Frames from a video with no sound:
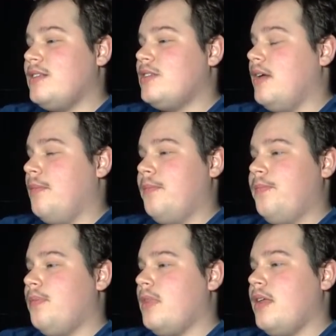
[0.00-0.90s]
some
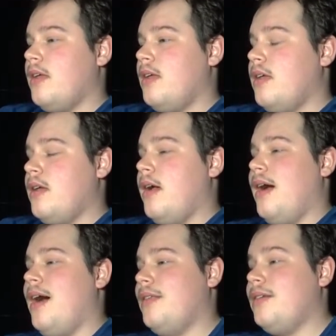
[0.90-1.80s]

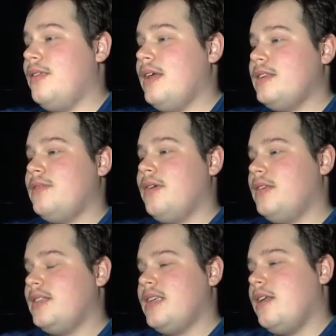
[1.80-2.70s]
other things to
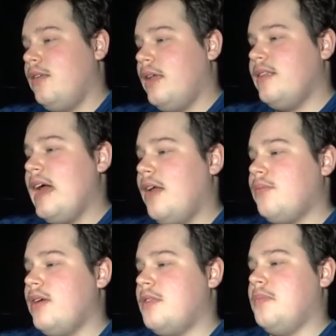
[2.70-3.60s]
settle
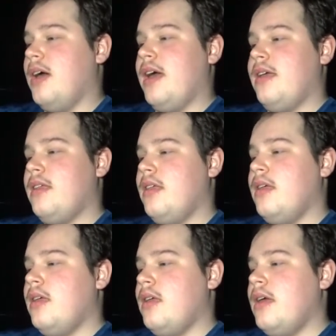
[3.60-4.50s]
down with, but
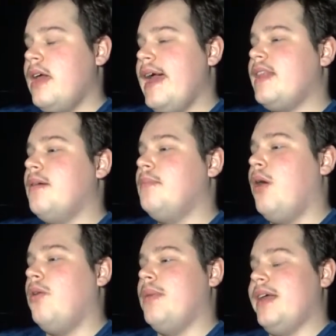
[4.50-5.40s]
at the
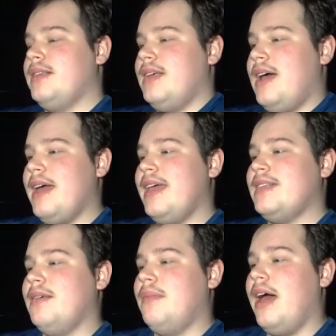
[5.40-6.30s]
moment, I
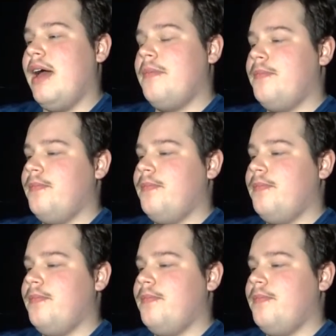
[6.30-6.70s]
guess I'm not,